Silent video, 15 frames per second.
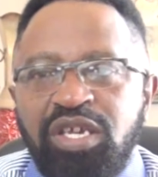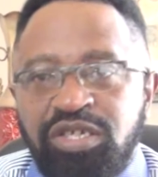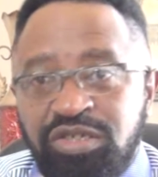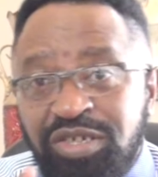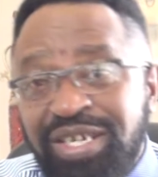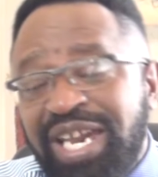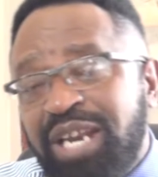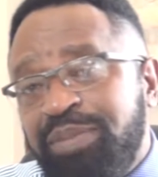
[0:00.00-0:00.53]

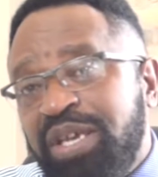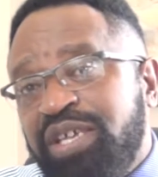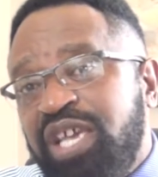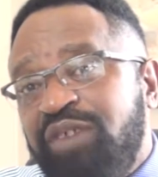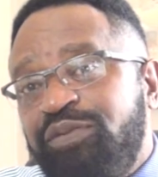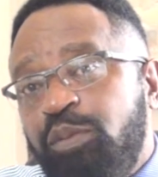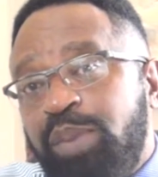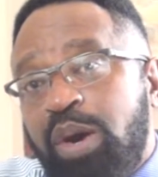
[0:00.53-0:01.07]
You got to be
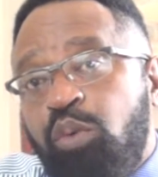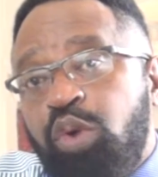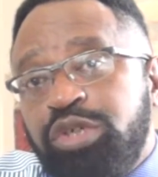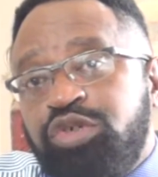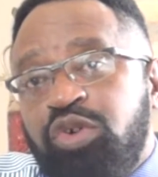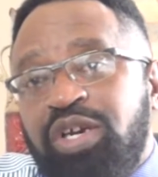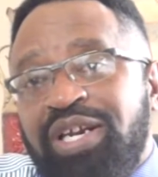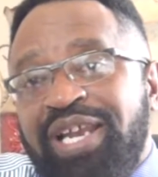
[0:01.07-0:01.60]
careful about
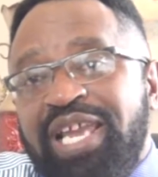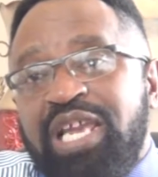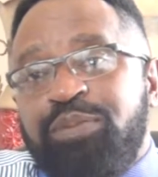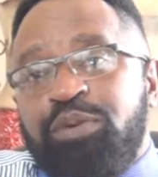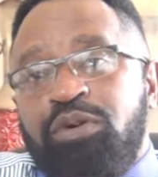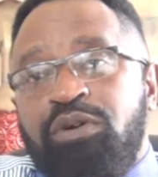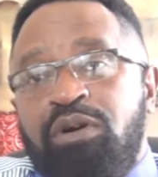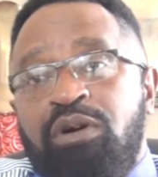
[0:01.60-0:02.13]
what you
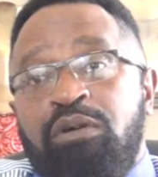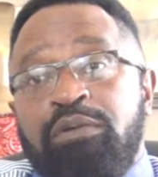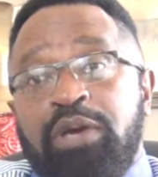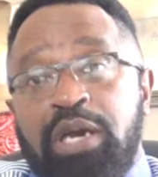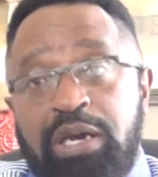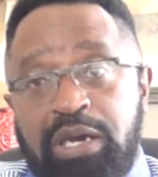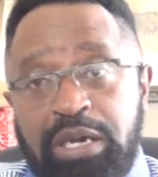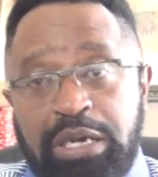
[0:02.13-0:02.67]
label on
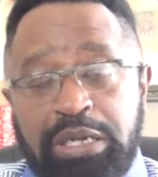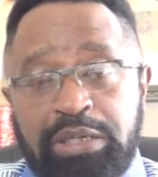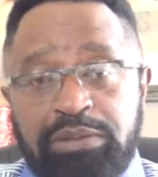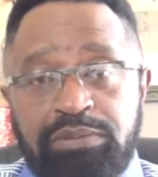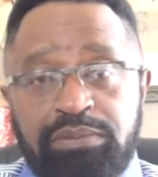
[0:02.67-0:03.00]
God,